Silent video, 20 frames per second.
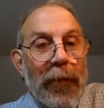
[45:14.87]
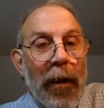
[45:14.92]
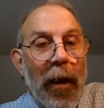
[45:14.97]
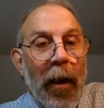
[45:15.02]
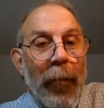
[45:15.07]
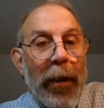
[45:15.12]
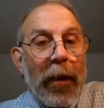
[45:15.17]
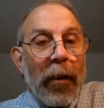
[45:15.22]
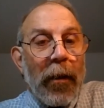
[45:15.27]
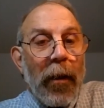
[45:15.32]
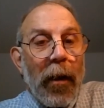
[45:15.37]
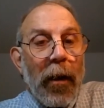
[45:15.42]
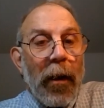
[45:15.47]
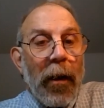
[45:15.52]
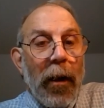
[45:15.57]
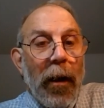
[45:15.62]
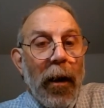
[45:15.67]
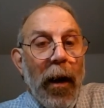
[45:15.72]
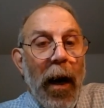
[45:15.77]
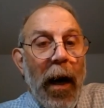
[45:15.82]
I mean,
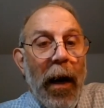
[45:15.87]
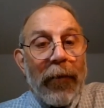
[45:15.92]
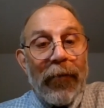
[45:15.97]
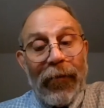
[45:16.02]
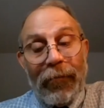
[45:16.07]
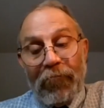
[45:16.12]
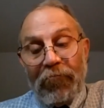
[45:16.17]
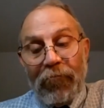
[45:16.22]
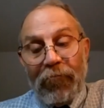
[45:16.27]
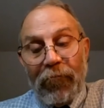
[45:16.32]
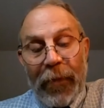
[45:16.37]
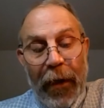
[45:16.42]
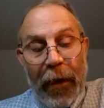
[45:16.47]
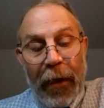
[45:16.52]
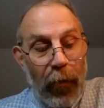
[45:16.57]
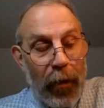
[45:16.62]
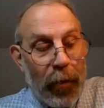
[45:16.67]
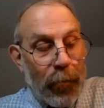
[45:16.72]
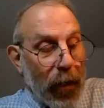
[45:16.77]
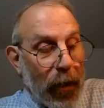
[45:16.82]

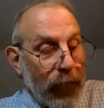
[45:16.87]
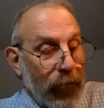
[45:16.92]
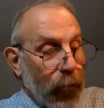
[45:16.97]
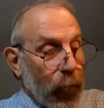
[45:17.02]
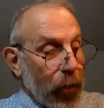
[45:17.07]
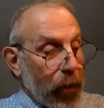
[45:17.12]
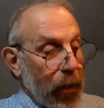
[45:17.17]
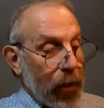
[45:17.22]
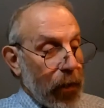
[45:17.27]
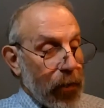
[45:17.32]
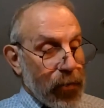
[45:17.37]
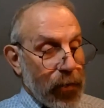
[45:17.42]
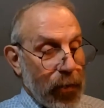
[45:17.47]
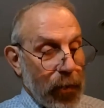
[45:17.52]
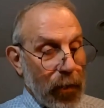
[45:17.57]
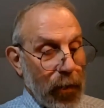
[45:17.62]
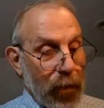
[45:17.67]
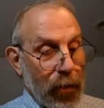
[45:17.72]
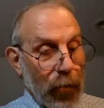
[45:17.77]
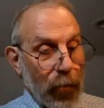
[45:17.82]
in my
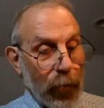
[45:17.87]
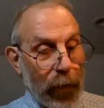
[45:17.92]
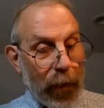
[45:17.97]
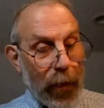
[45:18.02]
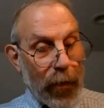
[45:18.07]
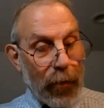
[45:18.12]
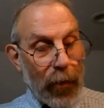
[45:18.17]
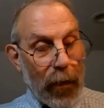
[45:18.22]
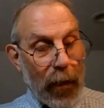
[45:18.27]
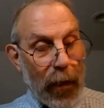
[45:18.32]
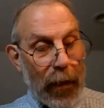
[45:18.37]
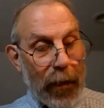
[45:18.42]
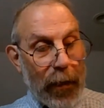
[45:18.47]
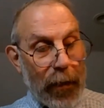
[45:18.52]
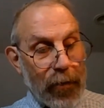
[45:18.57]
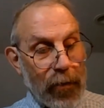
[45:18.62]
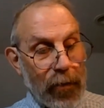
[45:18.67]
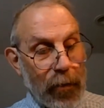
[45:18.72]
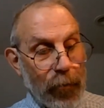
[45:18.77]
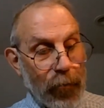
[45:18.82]
forecasting career, I
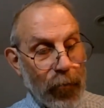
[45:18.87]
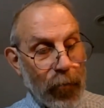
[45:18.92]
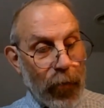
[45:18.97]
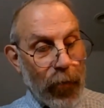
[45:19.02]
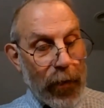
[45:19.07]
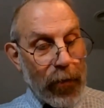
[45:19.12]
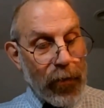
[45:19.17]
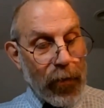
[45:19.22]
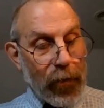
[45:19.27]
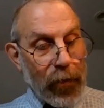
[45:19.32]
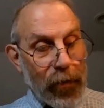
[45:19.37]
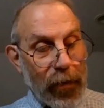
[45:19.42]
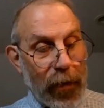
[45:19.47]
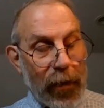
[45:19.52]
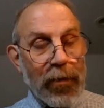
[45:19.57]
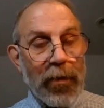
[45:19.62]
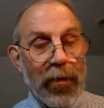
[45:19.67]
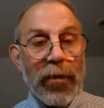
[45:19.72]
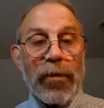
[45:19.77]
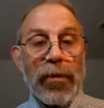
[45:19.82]
had some great
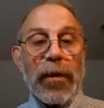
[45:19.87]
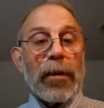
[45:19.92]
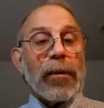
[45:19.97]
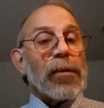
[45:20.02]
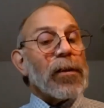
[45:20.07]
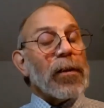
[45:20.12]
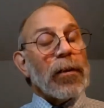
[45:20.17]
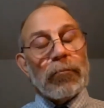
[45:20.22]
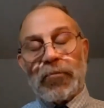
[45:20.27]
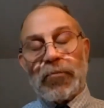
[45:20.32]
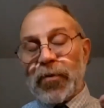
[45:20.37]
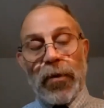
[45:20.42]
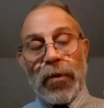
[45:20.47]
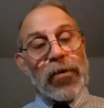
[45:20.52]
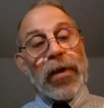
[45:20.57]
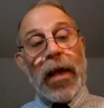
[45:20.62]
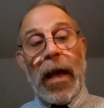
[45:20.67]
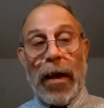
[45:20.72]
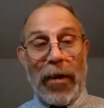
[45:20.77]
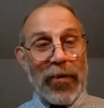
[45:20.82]
successes and some
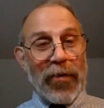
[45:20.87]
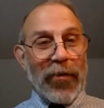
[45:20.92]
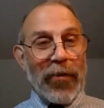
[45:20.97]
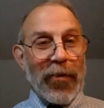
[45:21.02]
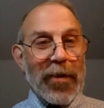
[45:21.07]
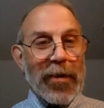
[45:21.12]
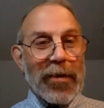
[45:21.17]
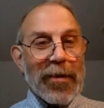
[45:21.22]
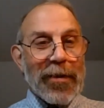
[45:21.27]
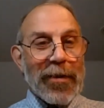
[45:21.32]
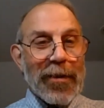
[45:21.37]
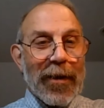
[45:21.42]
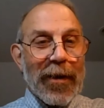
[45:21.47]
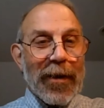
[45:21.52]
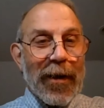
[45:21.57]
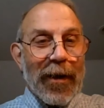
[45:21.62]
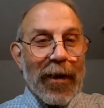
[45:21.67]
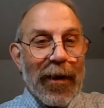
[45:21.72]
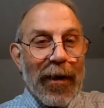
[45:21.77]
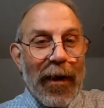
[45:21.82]
disastrous
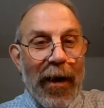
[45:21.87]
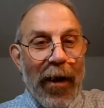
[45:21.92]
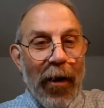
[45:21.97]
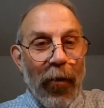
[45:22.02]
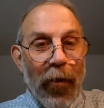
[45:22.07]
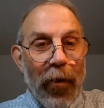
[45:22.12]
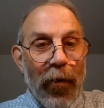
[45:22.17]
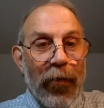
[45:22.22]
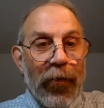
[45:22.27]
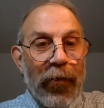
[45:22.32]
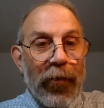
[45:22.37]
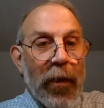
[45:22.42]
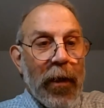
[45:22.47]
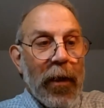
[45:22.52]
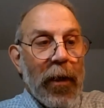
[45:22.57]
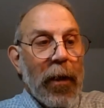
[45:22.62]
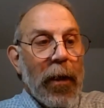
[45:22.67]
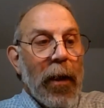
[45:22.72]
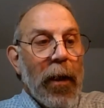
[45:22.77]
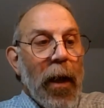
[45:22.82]
errors.
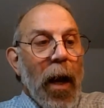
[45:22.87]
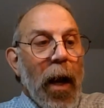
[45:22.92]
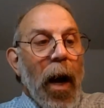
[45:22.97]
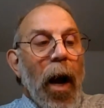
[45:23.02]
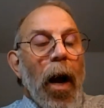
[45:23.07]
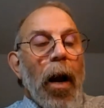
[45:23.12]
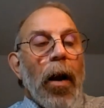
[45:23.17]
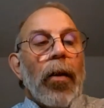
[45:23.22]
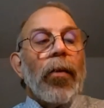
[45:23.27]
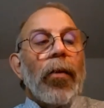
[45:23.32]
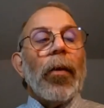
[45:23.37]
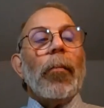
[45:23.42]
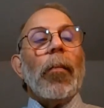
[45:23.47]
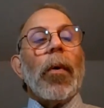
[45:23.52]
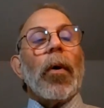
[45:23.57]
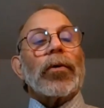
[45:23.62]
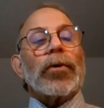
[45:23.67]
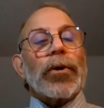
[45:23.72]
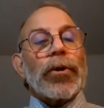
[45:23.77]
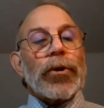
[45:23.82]
The
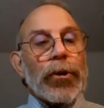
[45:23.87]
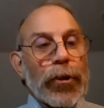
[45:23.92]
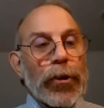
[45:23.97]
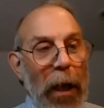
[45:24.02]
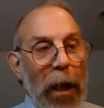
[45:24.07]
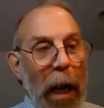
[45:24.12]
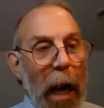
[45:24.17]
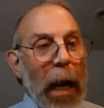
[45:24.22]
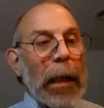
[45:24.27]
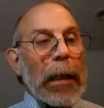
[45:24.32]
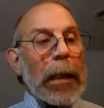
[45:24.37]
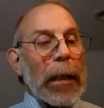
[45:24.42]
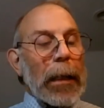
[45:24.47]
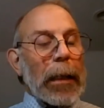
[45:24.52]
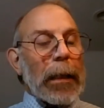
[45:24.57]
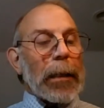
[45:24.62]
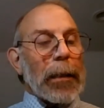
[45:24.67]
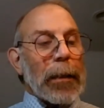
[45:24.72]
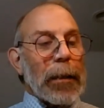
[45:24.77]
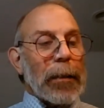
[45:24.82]
most
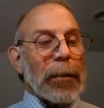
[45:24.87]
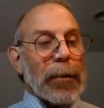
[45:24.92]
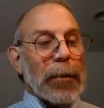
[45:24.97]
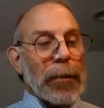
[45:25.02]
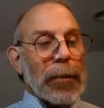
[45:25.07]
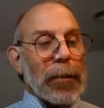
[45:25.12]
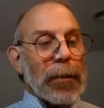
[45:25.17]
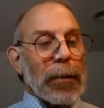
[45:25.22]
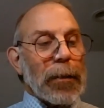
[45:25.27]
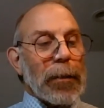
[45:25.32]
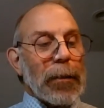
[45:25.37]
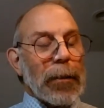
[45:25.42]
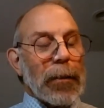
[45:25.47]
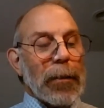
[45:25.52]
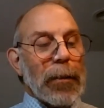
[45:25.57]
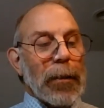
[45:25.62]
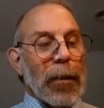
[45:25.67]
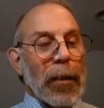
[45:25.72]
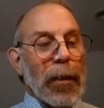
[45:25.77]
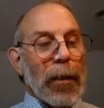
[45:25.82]
shocking
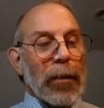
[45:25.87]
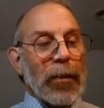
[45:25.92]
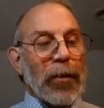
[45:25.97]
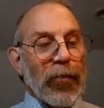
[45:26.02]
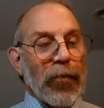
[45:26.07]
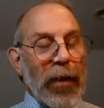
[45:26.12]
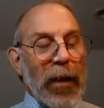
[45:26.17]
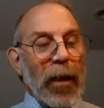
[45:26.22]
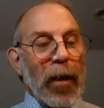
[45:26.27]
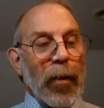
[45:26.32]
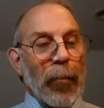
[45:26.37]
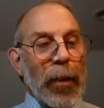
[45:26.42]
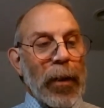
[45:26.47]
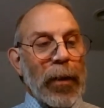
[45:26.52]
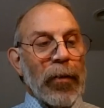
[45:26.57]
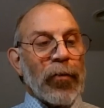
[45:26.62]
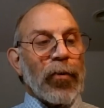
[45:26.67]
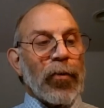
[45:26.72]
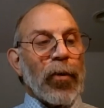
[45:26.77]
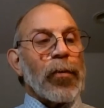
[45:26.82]

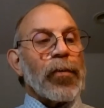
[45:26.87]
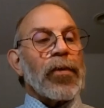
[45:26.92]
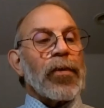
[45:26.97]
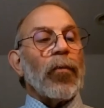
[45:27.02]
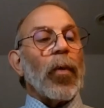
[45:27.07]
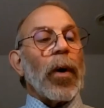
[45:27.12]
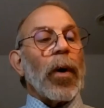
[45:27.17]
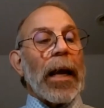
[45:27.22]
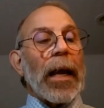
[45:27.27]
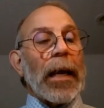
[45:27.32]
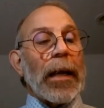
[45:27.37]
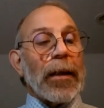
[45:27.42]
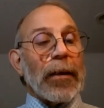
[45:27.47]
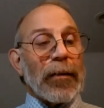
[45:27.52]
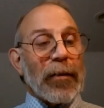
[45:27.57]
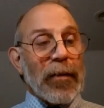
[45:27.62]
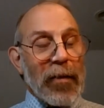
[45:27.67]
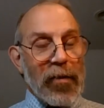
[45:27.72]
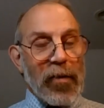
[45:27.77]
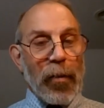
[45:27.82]
development in terms of what I
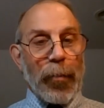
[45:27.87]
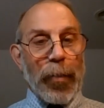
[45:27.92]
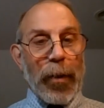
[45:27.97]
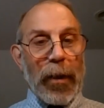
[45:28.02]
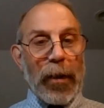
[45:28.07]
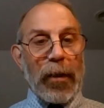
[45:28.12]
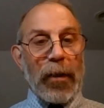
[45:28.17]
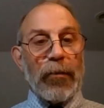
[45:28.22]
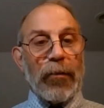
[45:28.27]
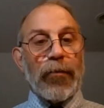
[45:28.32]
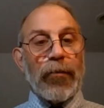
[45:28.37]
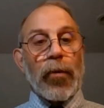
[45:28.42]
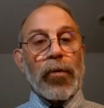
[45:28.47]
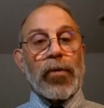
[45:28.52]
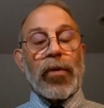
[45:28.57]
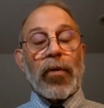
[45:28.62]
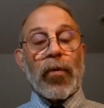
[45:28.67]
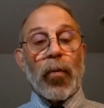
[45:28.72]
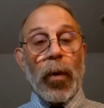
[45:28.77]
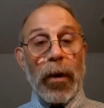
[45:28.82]
anticipated
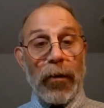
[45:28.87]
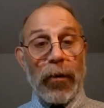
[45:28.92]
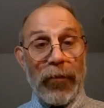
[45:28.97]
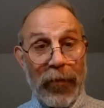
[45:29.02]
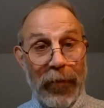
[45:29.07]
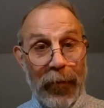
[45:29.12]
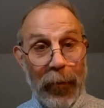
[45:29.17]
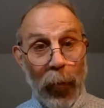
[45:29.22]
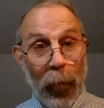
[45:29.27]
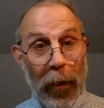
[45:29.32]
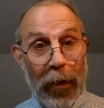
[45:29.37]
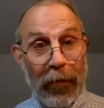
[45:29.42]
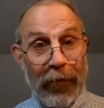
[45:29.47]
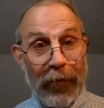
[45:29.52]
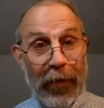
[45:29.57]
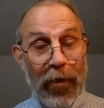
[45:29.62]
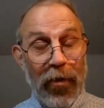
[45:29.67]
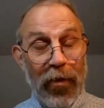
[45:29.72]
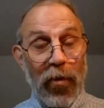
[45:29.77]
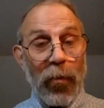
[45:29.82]
versus what
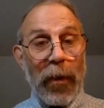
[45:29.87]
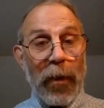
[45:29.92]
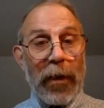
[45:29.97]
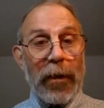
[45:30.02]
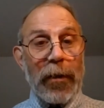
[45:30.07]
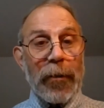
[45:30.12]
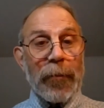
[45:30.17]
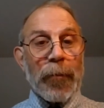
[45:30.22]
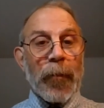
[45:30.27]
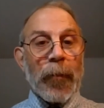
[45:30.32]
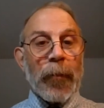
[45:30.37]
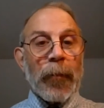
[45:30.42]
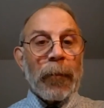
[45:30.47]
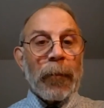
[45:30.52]
eventuated.